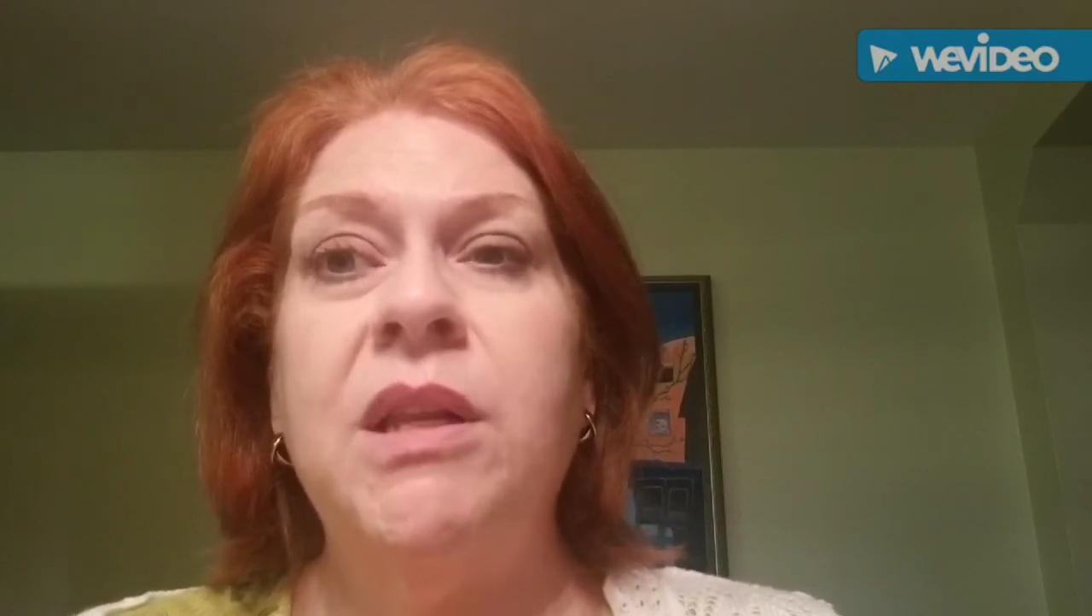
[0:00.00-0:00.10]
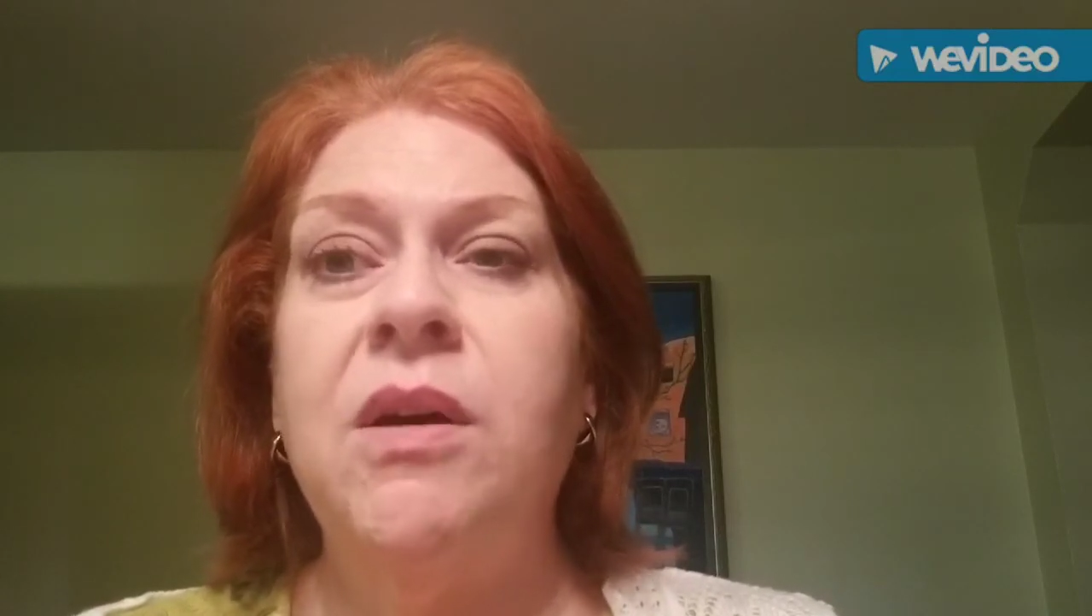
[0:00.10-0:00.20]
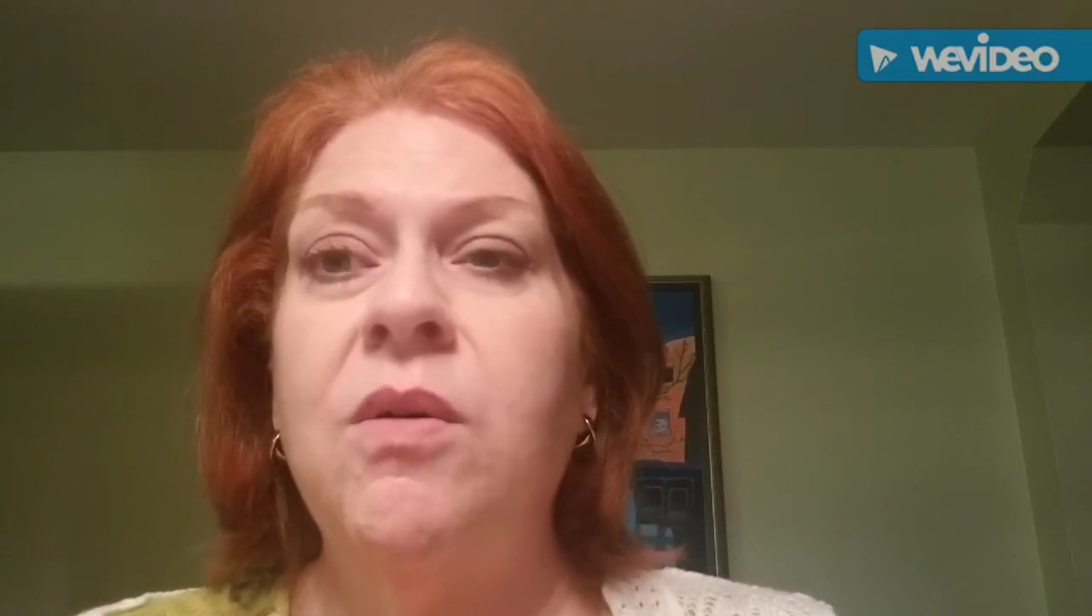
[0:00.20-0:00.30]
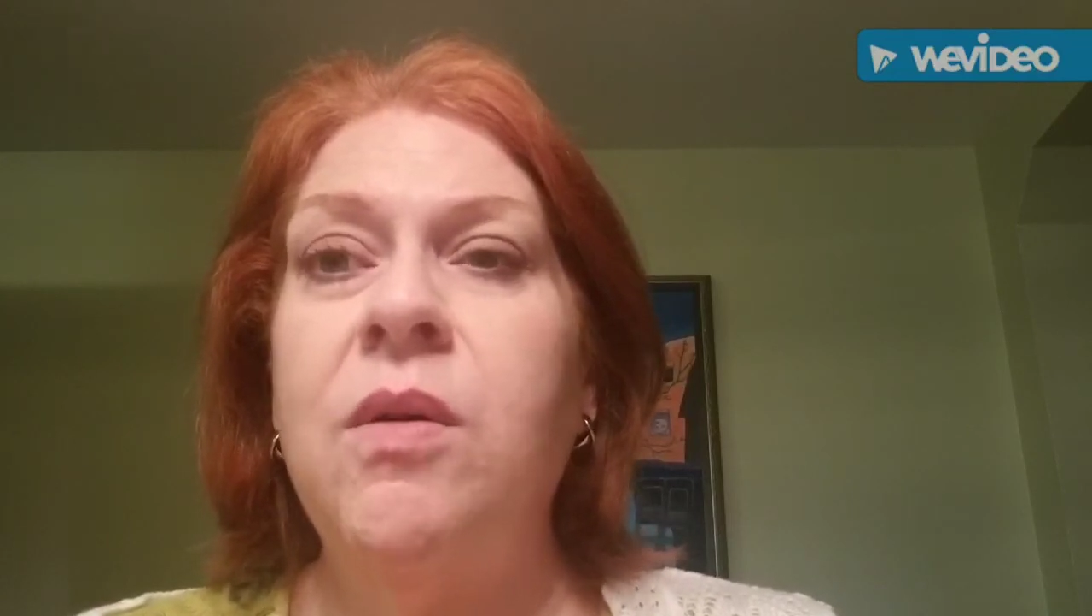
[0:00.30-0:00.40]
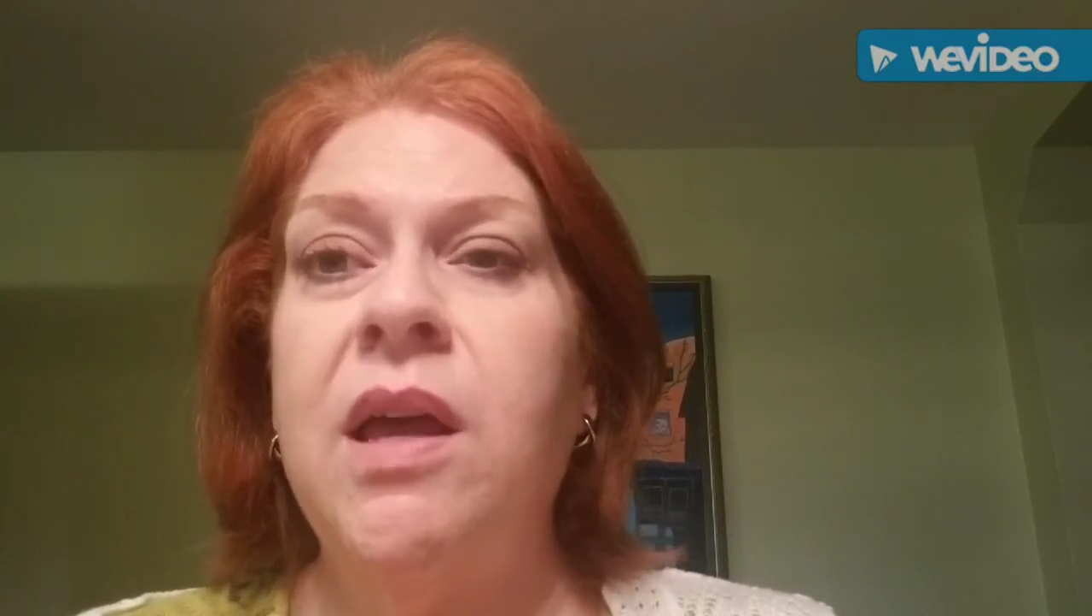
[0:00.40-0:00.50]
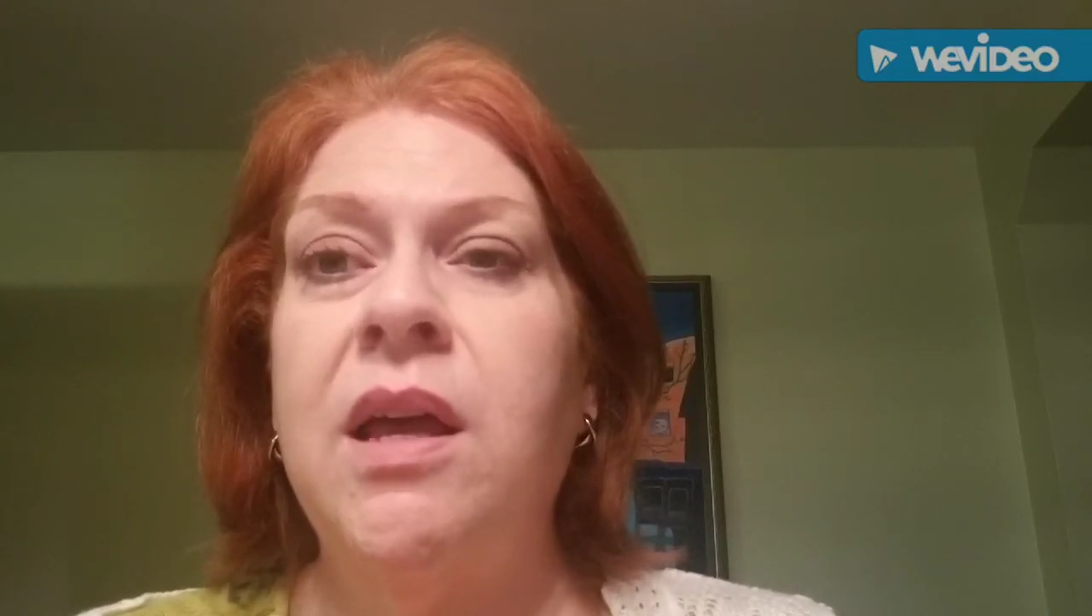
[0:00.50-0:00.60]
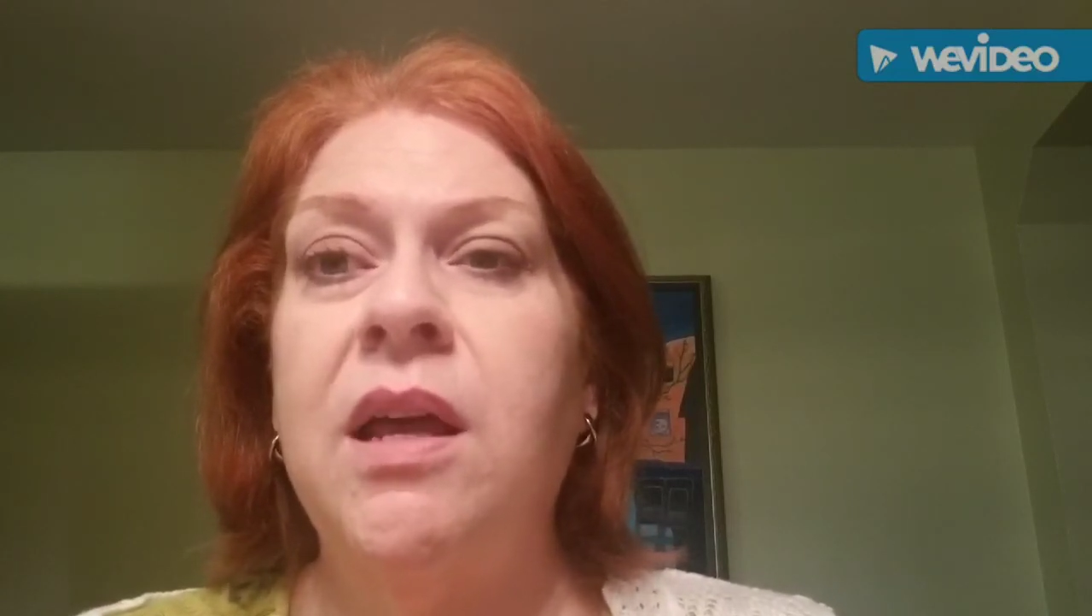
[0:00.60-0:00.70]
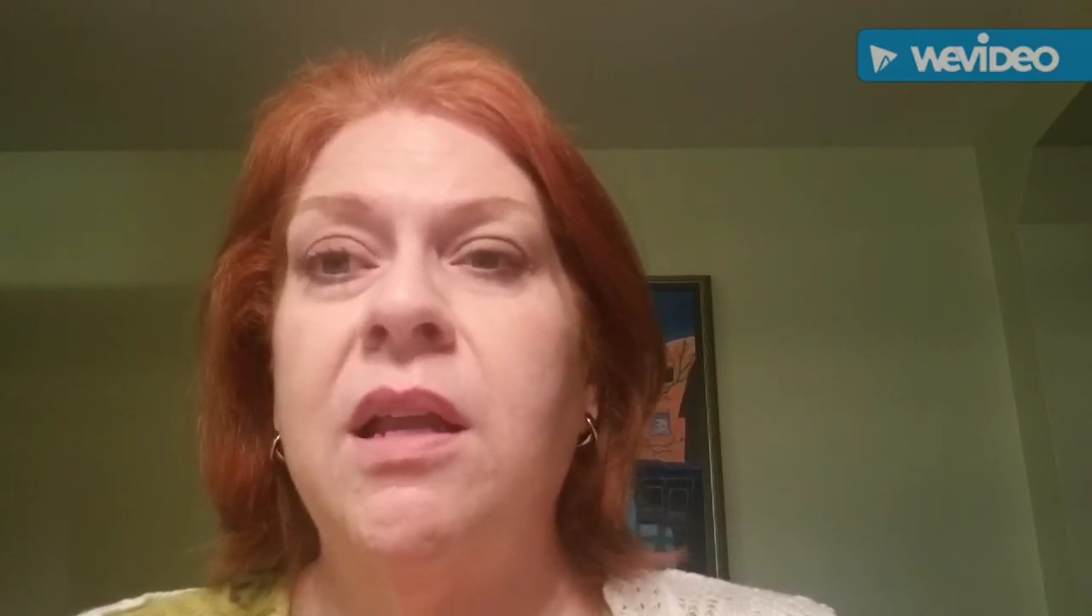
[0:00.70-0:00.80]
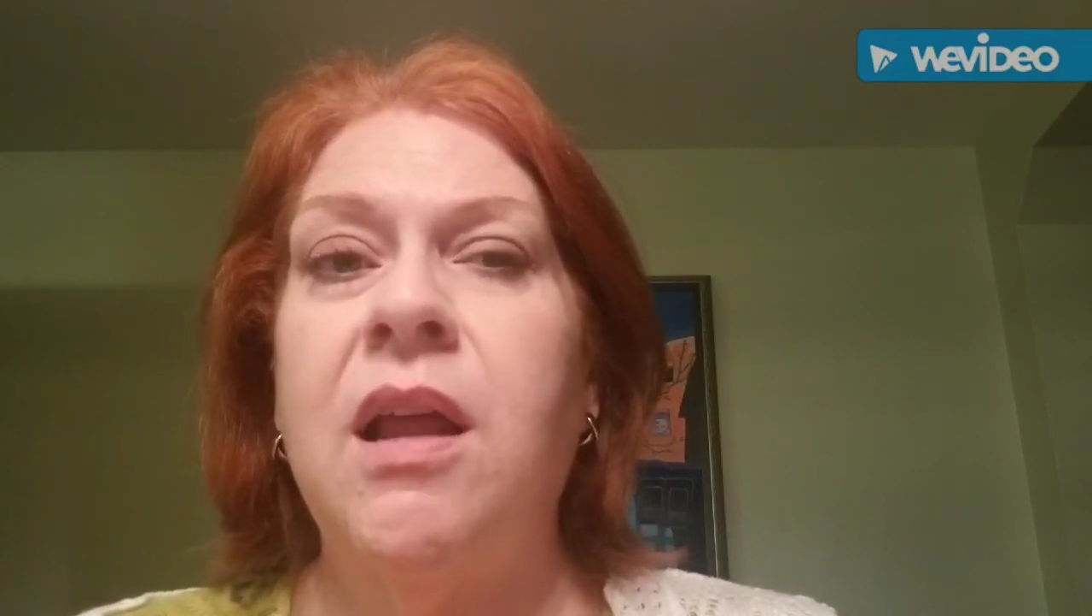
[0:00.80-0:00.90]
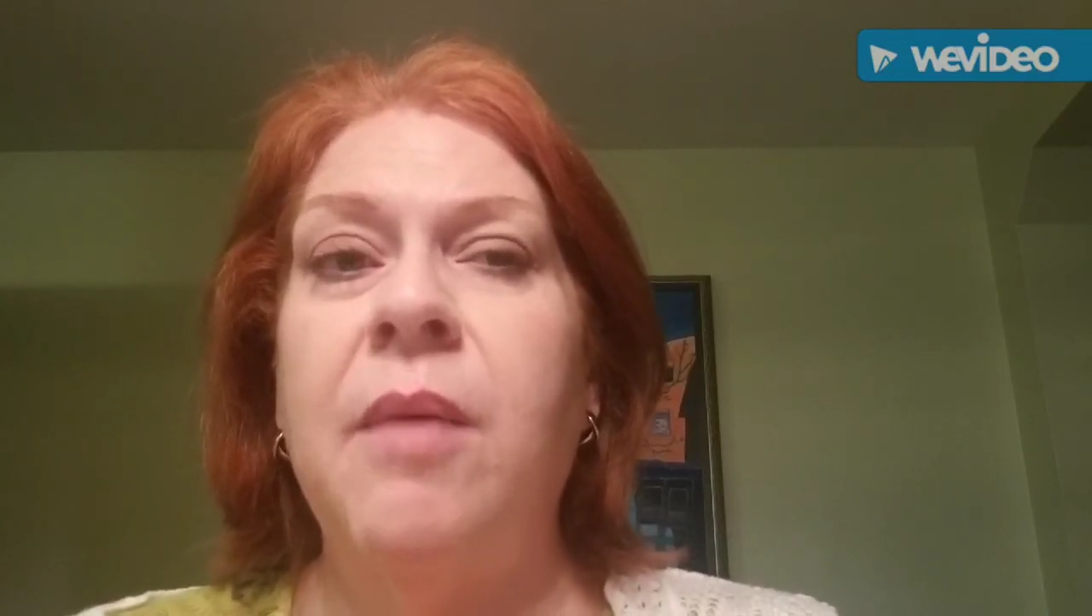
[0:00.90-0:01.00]
me know
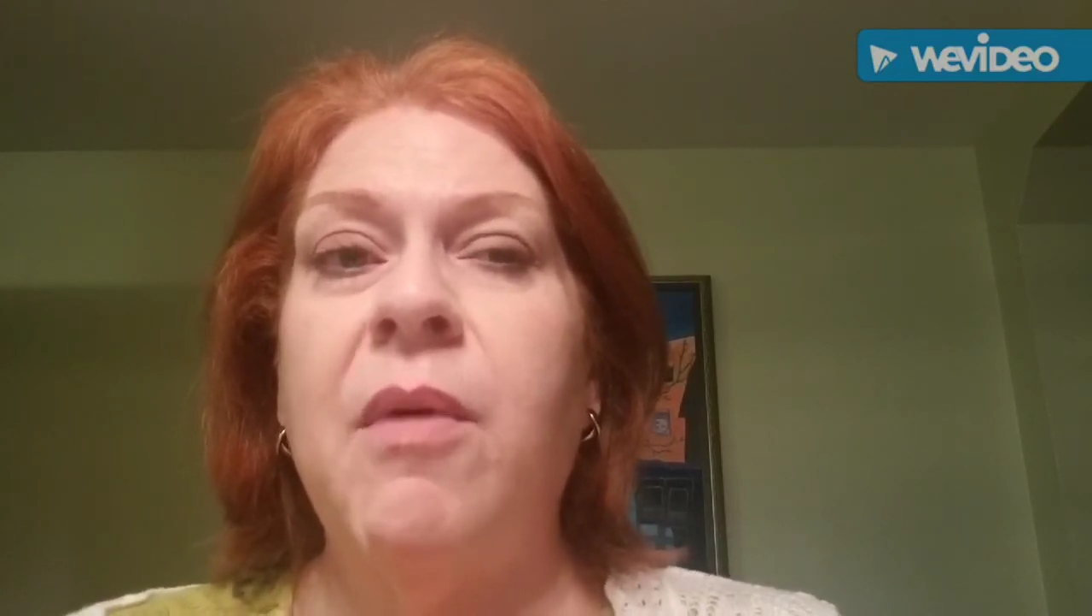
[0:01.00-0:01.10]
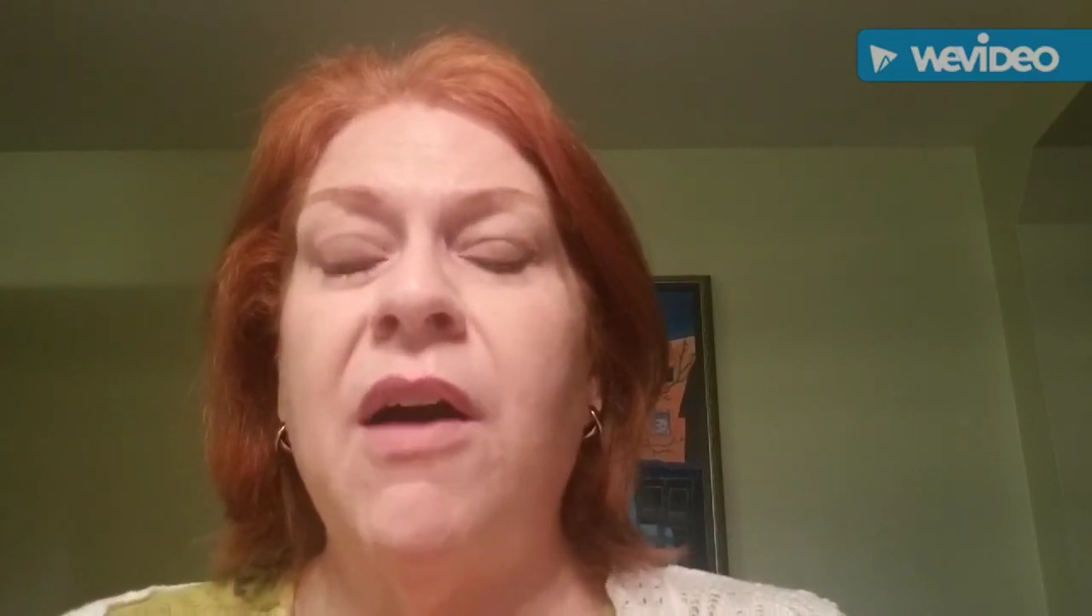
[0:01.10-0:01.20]
and I'm